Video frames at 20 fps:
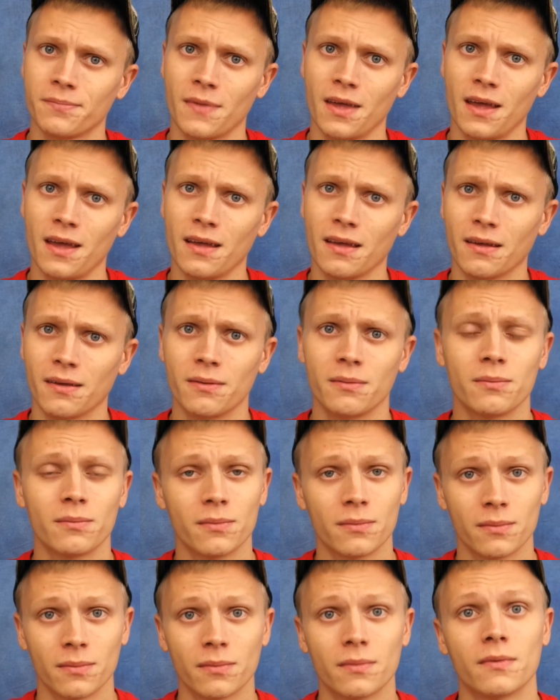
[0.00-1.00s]
hey,
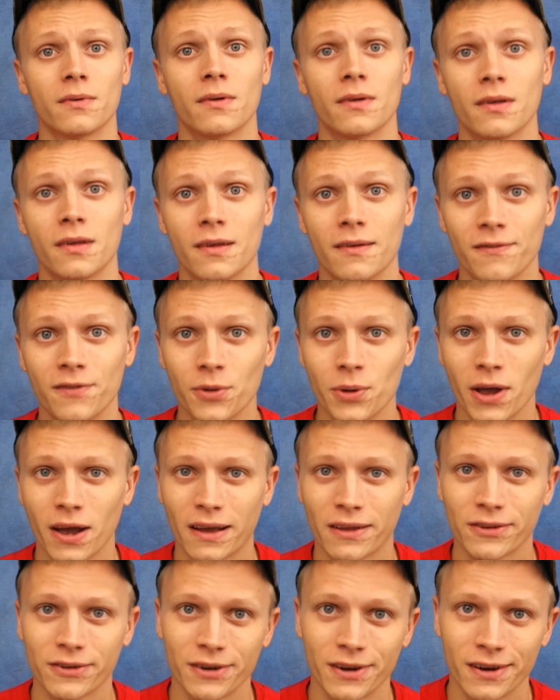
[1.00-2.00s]
if you
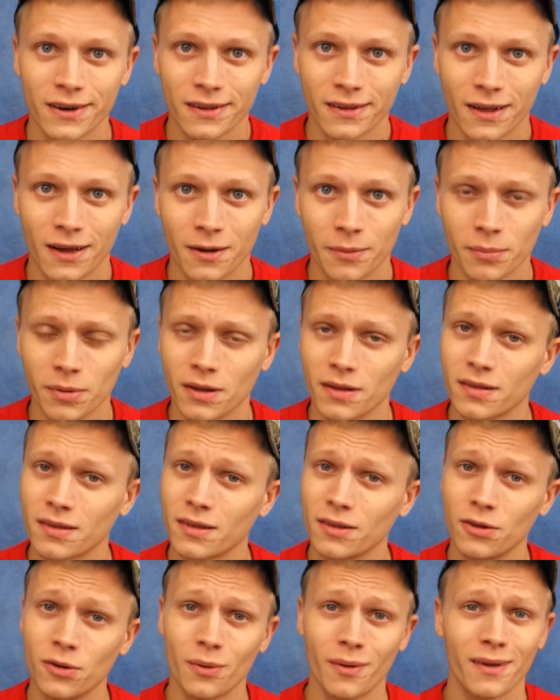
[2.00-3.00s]
guys are into zombies,
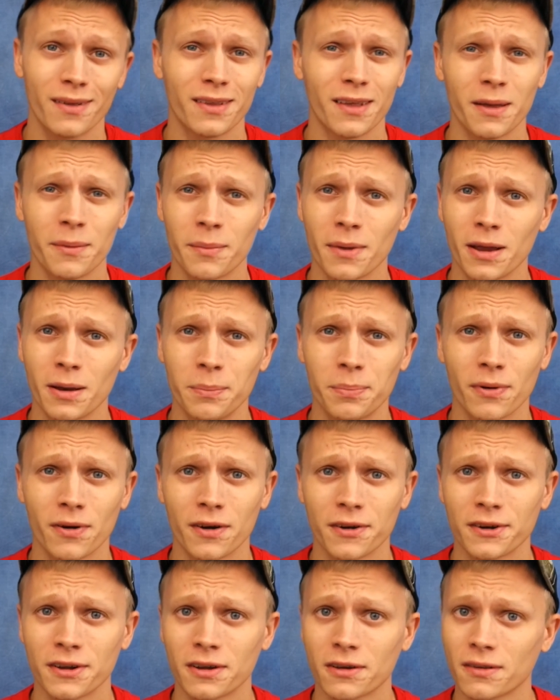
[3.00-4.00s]
USA Made
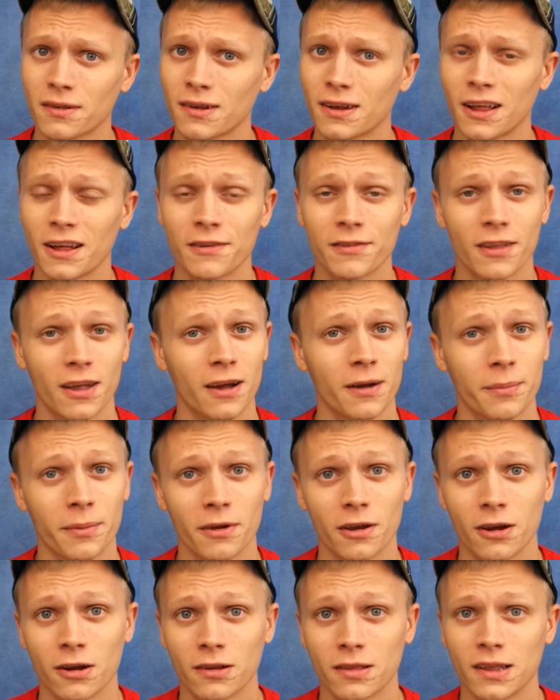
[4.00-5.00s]
products, lifetime
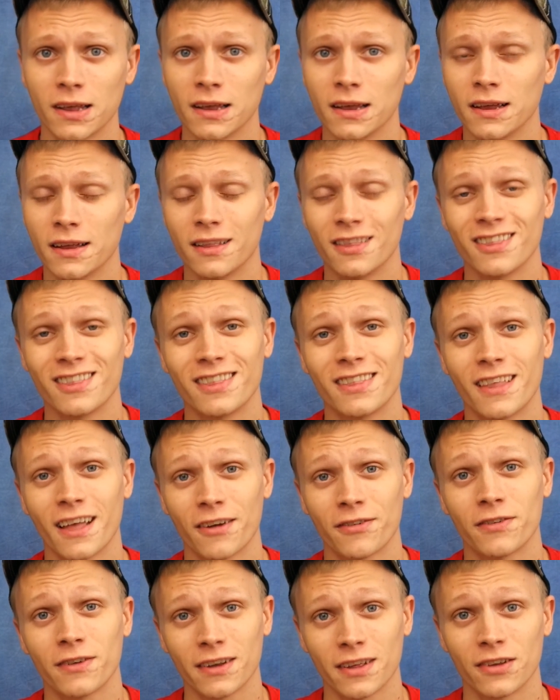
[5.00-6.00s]
guarantee,
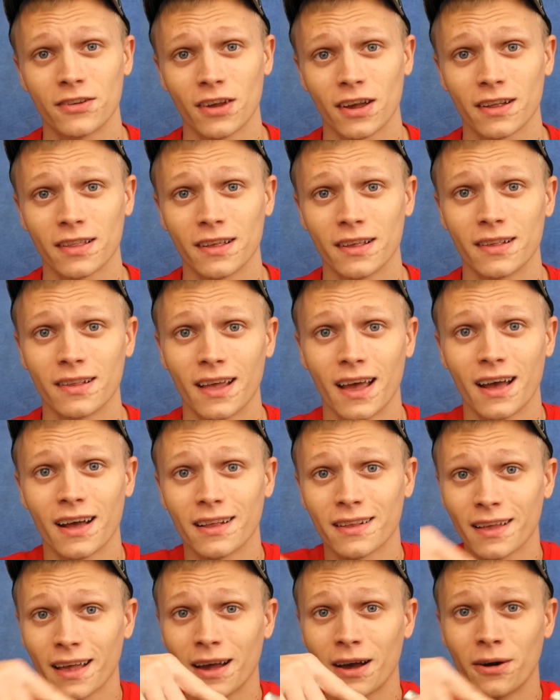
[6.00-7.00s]
definitely check these
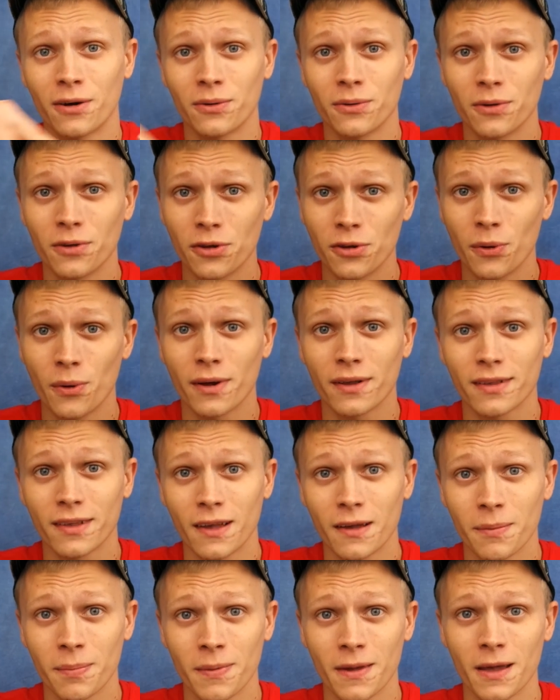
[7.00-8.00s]
guys out.
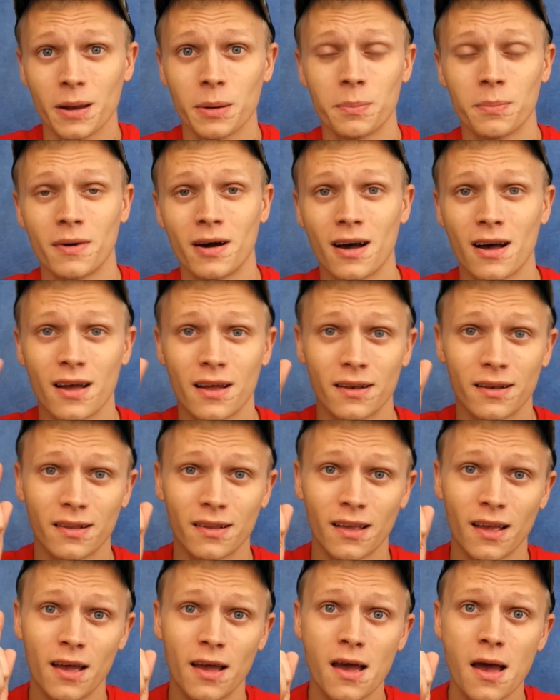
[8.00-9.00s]
USA Made Mods,